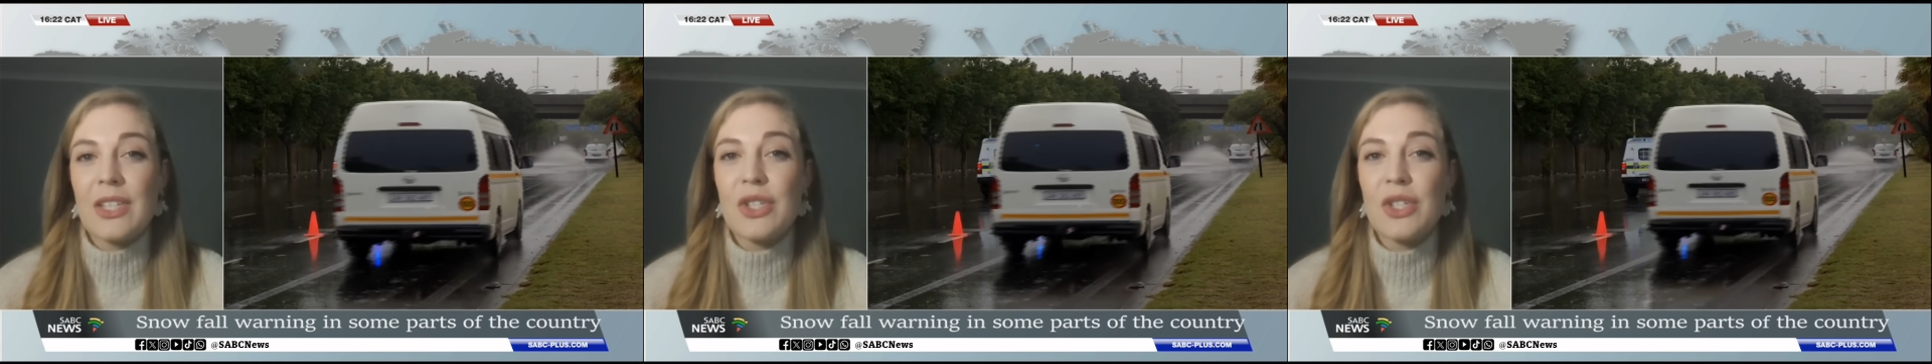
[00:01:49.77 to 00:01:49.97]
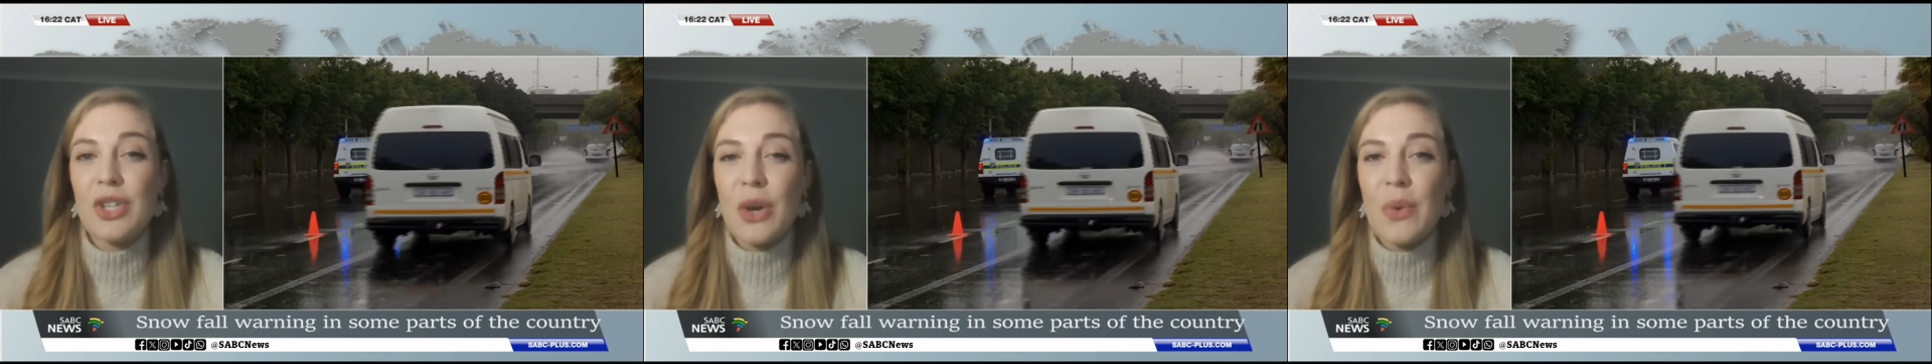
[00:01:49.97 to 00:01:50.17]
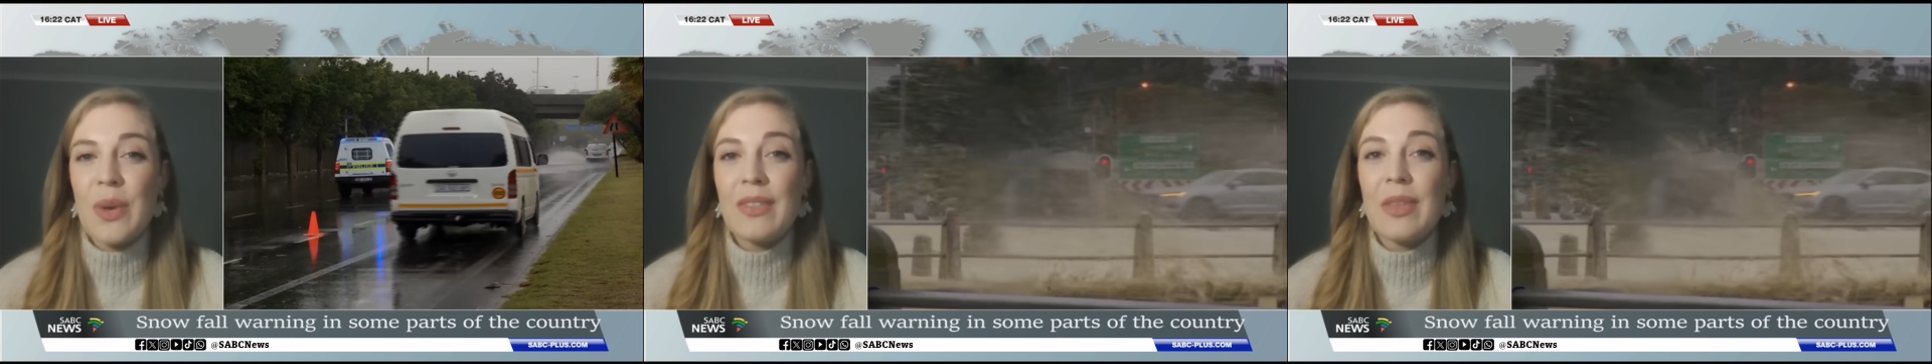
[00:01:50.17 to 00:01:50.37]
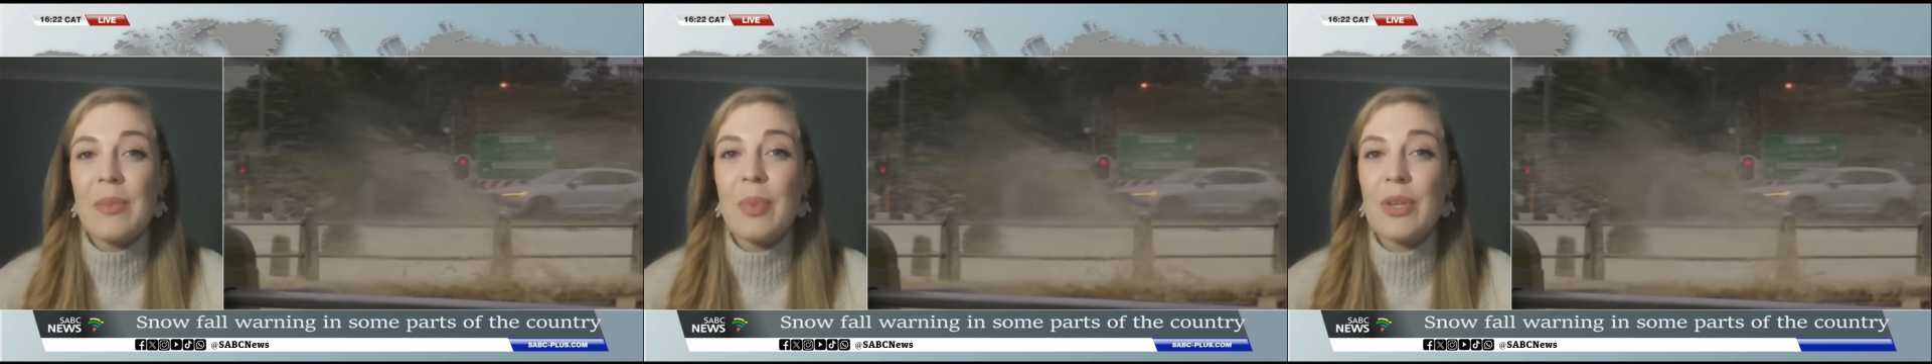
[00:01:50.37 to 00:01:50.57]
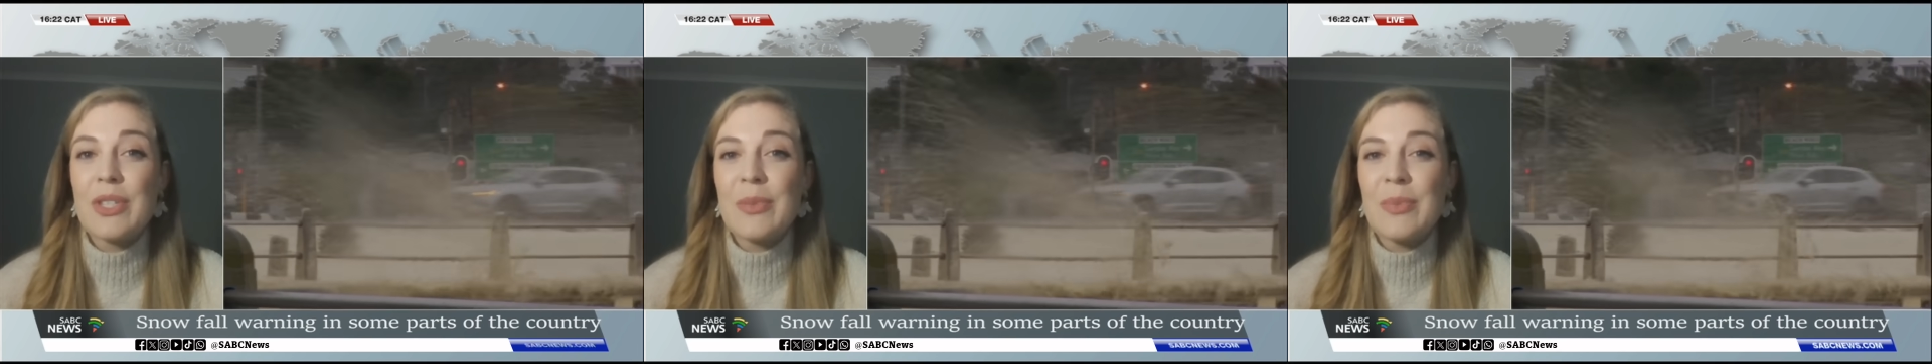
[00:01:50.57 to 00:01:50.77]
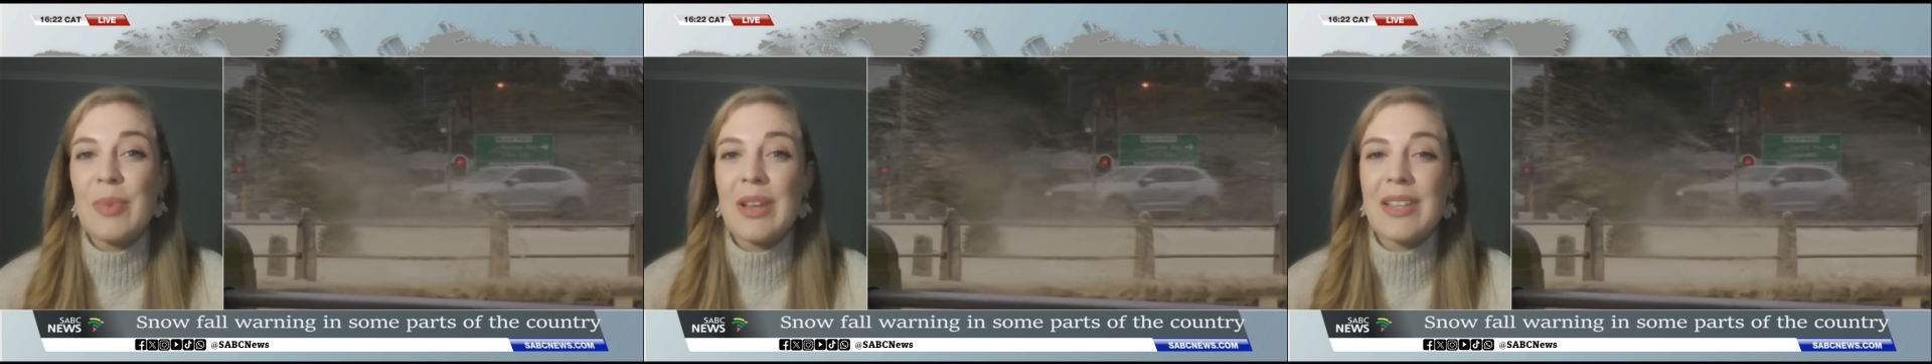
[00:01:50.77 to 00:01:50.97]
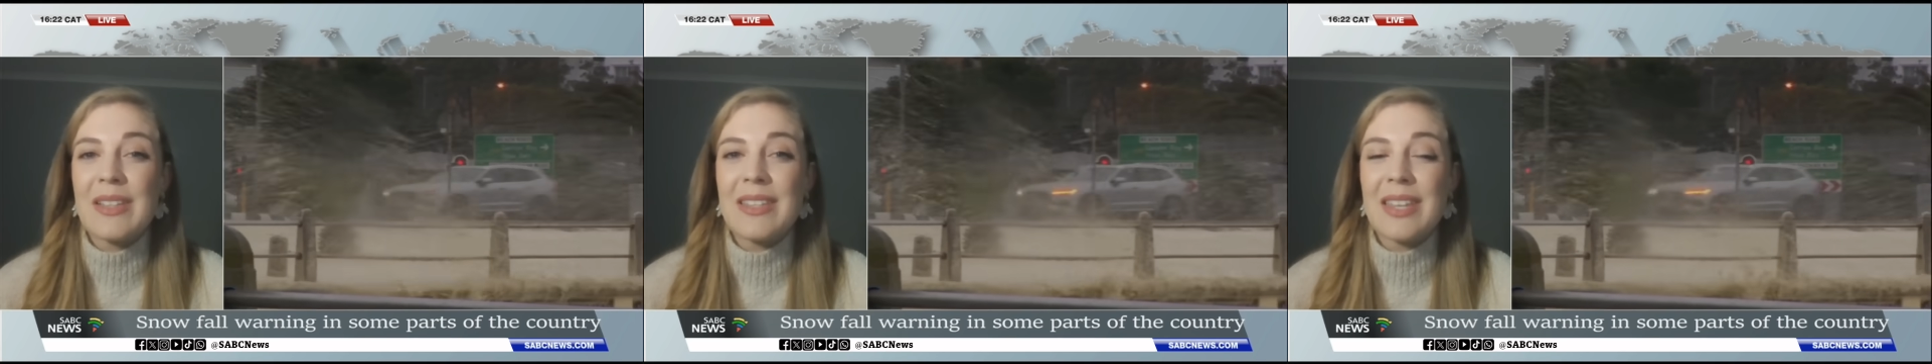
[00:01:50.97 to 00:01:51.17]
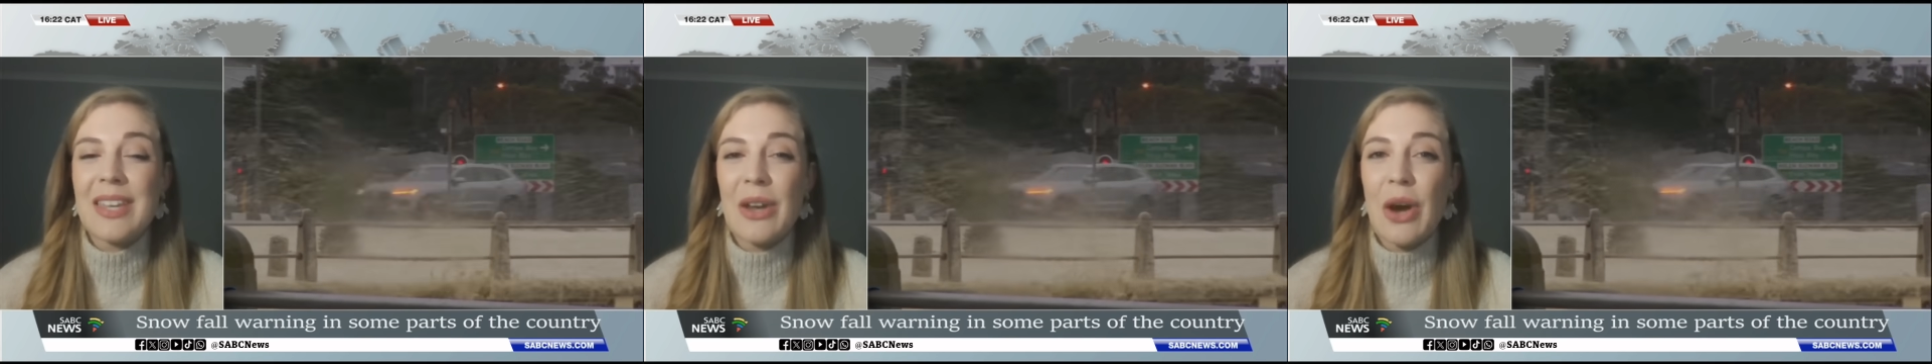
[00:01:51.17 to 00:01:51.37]
showing the
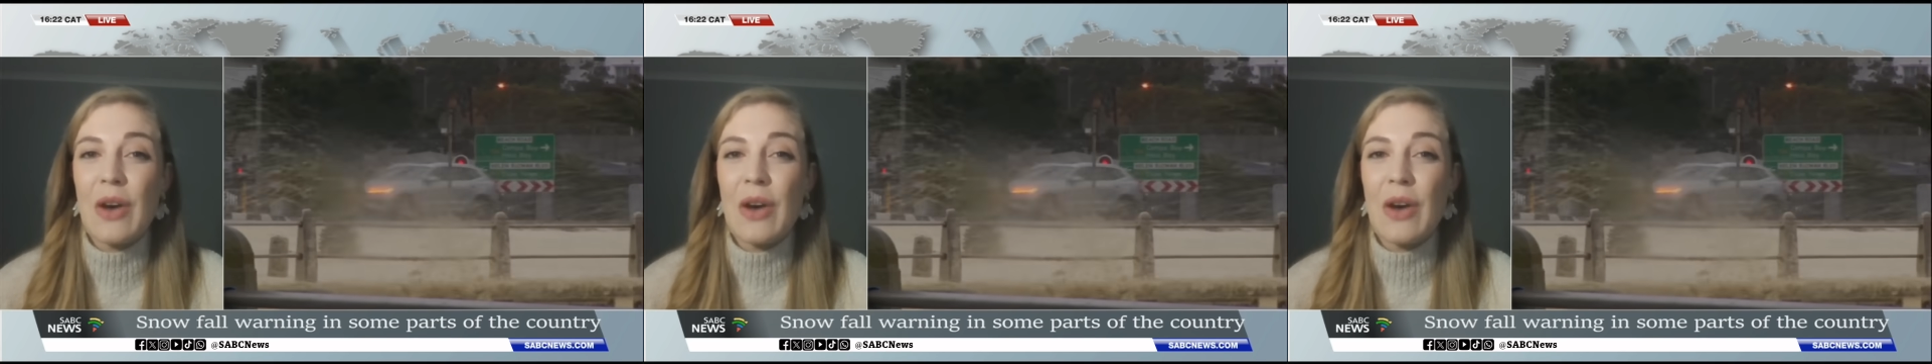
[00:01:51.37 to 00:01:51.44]
possibility